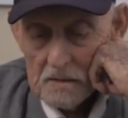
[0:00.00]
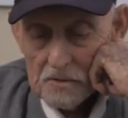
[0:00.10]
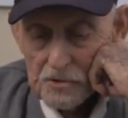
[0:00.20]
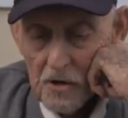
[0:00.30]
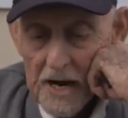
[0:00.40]

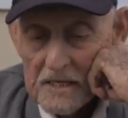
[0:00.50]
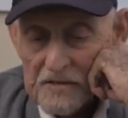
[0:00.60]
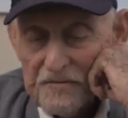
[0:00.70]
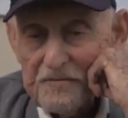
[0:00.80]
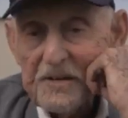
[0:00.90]
trying
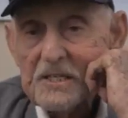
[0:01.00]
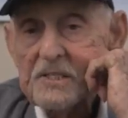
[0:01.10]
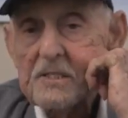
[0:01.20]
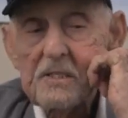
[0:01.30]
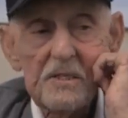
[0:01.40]
to
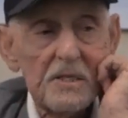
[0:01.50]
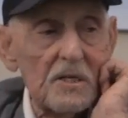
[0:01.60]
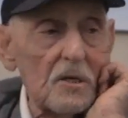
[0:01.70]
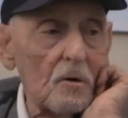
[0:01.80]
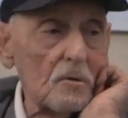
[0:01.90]
fix the
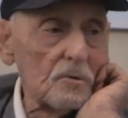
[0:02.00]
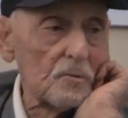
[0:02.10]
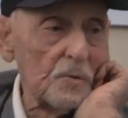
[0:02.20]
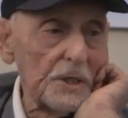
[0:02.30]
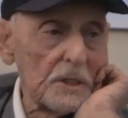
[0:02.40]
nose
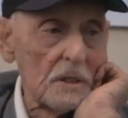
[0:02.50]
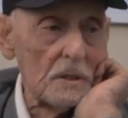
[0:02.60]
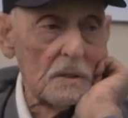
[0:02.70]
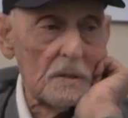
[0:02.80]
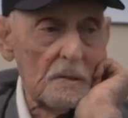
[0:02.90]

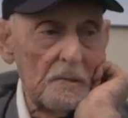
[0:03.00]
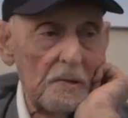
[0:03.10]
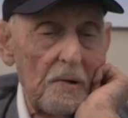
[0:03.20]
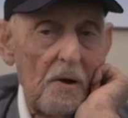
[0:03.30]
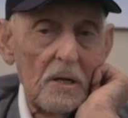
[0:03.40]
wheel
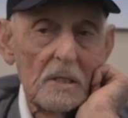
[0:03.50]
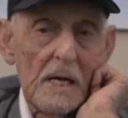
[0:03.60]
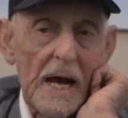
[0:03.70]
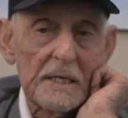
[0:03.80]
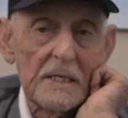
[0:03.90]

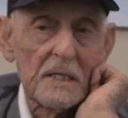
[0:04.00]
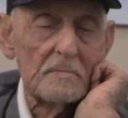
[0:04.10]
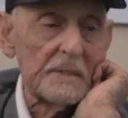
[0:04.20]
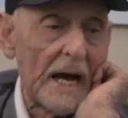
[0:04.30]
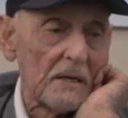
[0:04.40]
hadn't
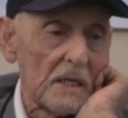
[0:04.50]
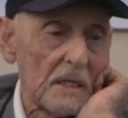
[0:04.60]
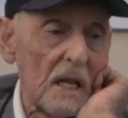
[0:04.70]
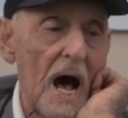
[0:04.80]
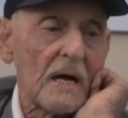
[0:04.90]
come down and
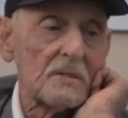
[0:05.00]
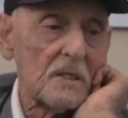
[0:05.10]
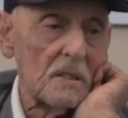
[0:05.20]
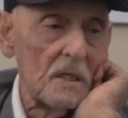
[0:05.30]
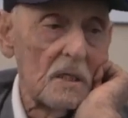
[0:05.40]

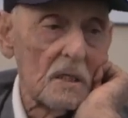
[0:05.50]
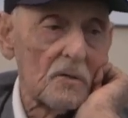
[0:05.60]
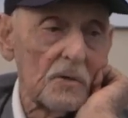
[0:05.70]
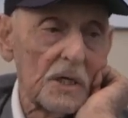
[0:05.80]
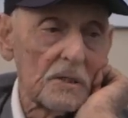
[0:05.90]
locked,
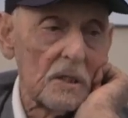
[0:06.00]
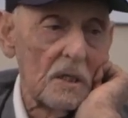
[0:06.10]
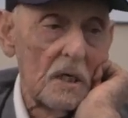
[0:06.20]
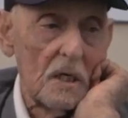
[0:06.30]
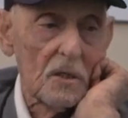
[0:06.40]
according
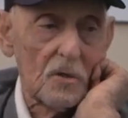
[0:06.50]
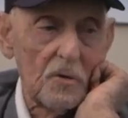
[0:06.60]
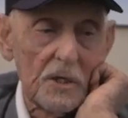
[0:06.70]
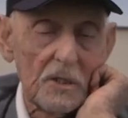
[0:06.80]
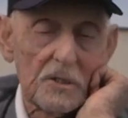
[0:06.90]

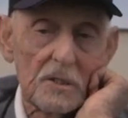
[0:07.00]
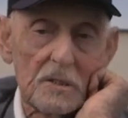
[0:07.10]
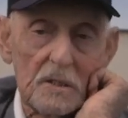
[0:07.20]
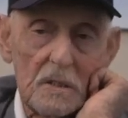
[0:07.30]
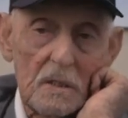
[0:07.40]
according
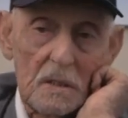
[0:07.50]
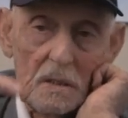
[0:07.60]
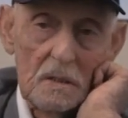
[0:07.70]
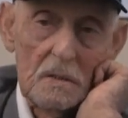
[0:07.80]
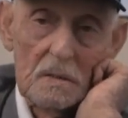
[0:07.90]
to
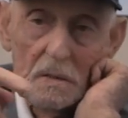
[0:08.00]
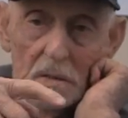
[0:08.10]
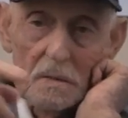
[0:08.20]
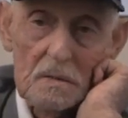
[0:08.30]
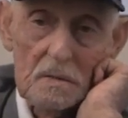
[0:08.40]

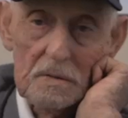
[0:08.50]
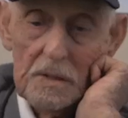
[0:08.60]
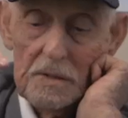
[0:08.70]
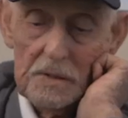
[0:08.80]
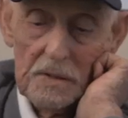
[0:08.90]

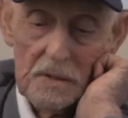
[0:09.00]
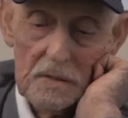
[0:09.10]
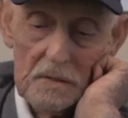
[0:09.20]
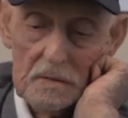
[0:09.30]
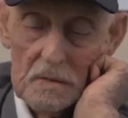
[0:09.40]
the
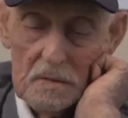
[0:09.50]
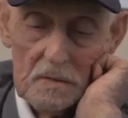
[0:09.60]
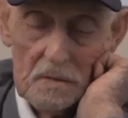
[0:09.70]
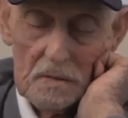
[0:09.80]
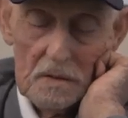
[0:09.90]

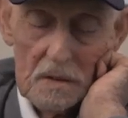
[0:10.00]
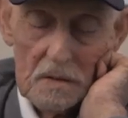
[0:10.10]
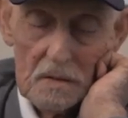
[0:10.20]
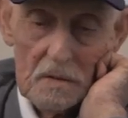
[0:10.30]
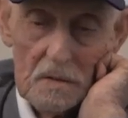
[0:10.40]
uh, you
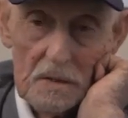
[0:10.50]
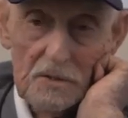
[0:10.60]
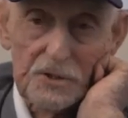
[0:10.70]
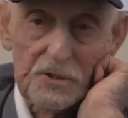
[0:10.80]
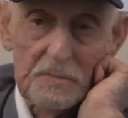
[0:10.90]
know
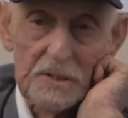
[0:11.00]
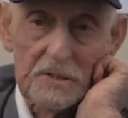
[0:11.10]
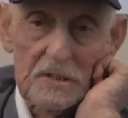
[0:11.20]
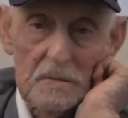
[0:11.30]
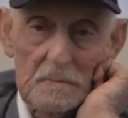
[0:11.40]

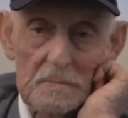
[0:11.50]
instruments.